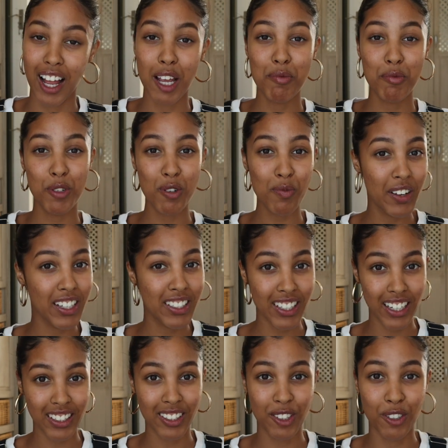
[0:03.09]
I'm super
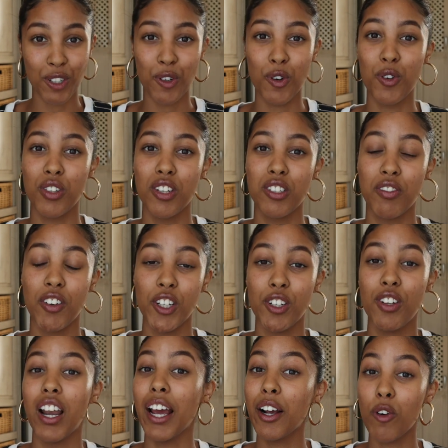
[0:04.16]
excited to record this
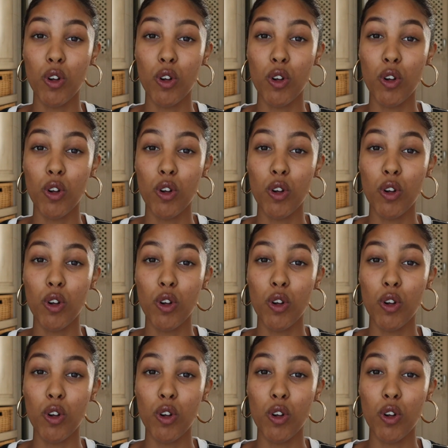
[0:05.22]
video like